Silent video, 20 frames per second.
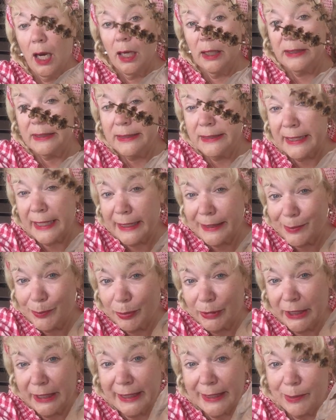a dead
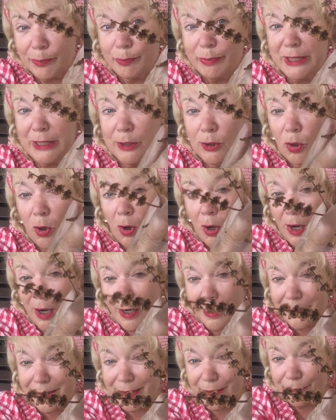plant,
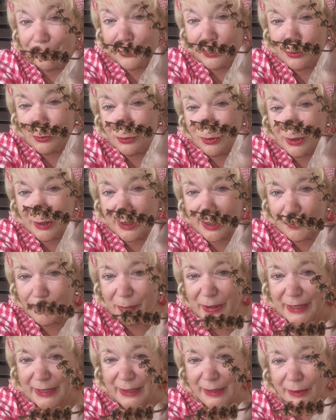because if you look
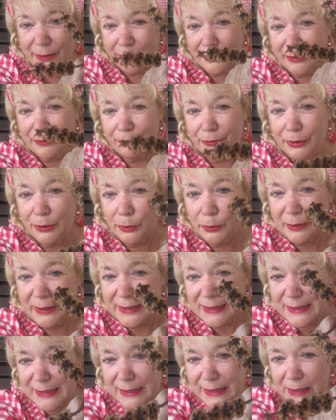up here, if you
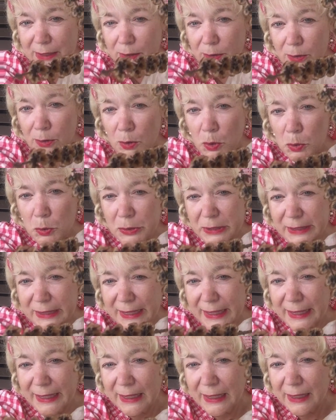can see
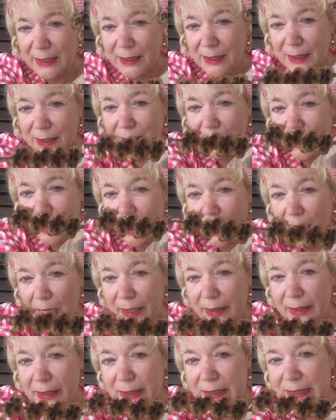closely,
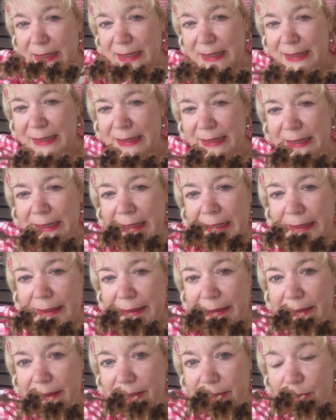the
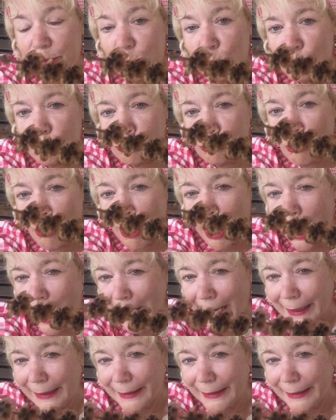seeds dried.